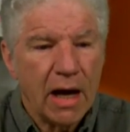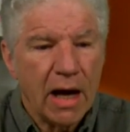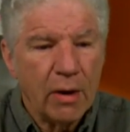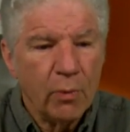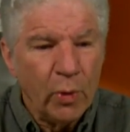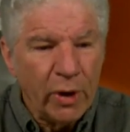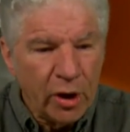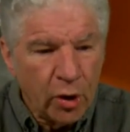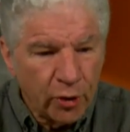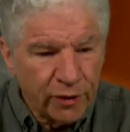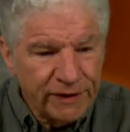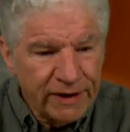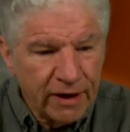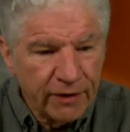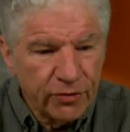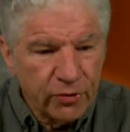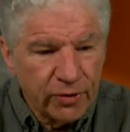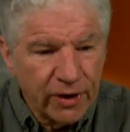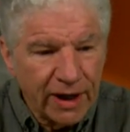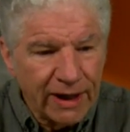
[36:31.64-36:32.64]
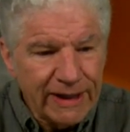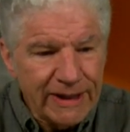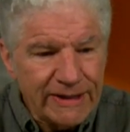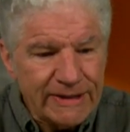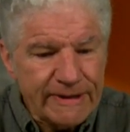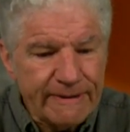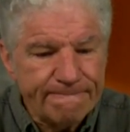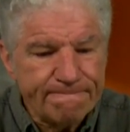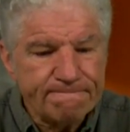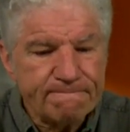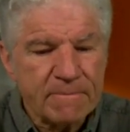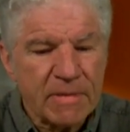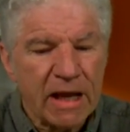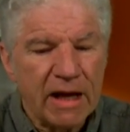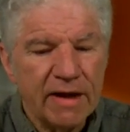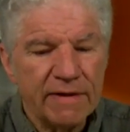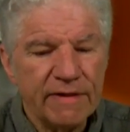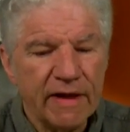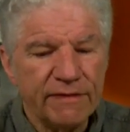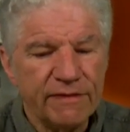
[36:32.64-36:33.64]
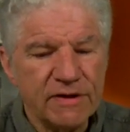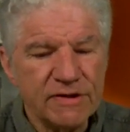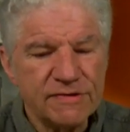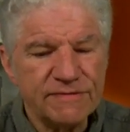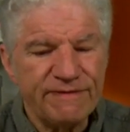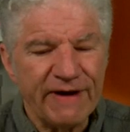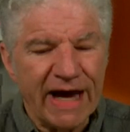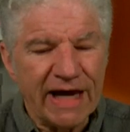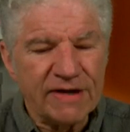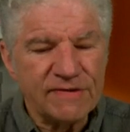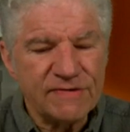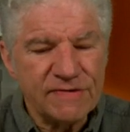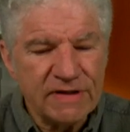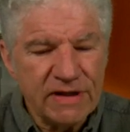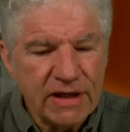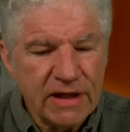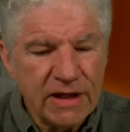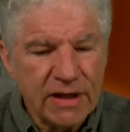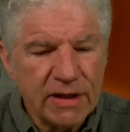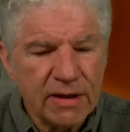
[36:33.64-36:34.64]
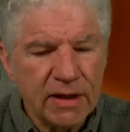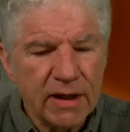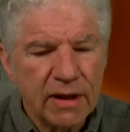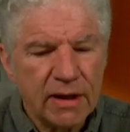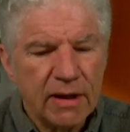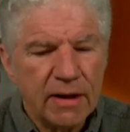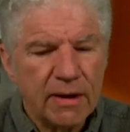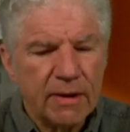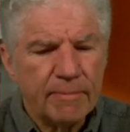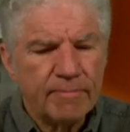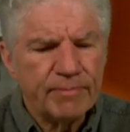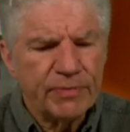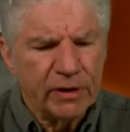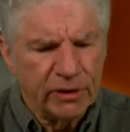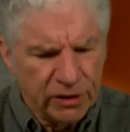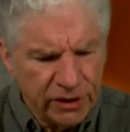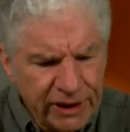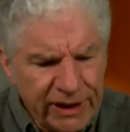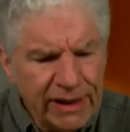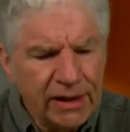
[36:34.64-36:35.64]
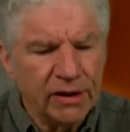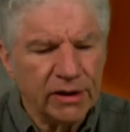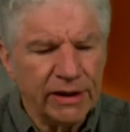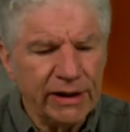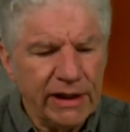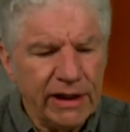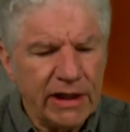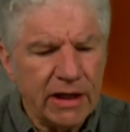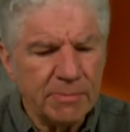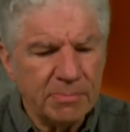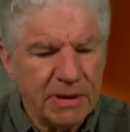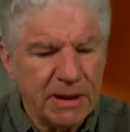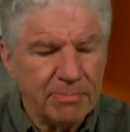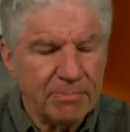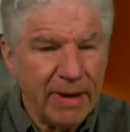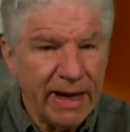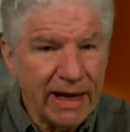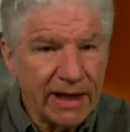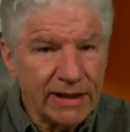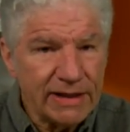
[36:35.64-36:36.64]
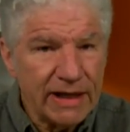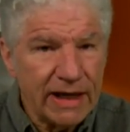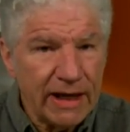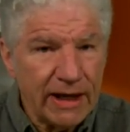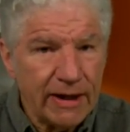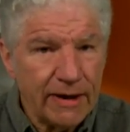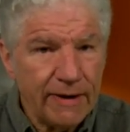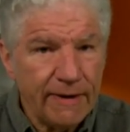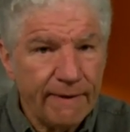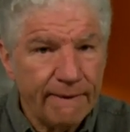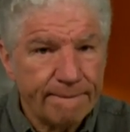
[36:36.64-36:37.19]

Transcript: We heard the other night that this vaccine legally can be mandated.